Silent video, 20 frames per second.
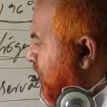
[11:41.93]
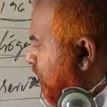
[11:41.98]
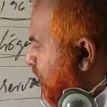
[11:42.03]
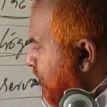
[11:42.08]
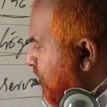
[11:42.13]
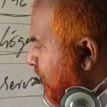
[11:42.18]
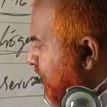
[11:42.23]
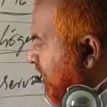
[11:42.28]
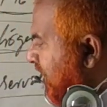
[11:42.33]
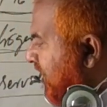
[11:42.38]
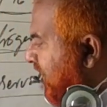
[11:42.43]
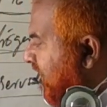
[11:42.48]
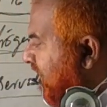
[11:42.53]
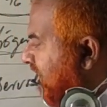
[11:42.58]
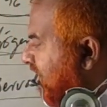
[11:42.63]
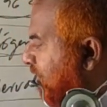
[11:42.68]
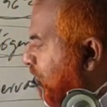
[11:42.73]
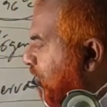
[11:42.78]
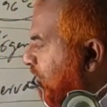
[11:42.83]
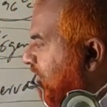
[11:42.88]
So during
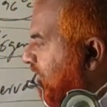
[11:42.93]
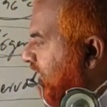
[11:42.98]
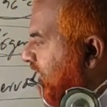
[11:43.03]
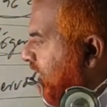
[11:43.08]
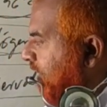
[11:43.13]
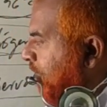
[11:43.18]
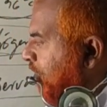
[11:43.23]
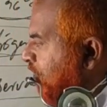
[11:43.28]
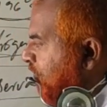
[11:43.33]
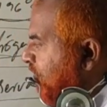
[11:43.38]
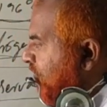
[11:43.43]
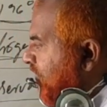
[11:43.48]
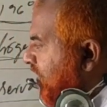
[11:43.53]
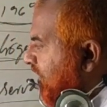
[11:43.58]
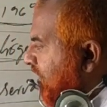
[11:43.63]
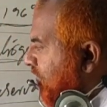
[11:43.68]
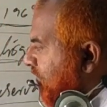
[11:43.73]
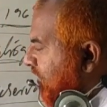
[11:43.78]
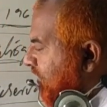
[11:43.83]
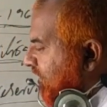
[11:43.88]
heat period,
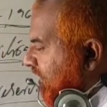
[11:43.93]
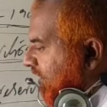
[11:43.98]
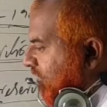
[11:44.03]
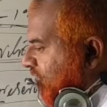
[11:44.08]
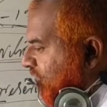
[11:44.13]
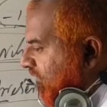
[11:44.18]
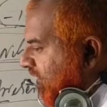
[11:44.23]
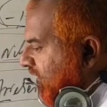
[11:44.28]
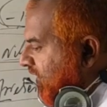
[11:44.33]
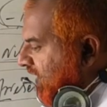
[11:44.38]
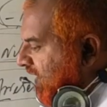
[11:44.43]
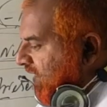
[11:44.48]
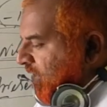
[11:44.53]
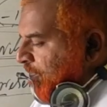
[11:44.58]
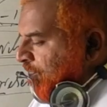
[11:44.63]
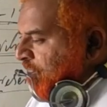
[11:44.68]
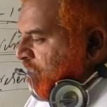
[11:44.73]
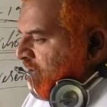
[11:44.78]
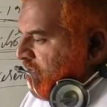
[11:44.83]
whenever they are fertile,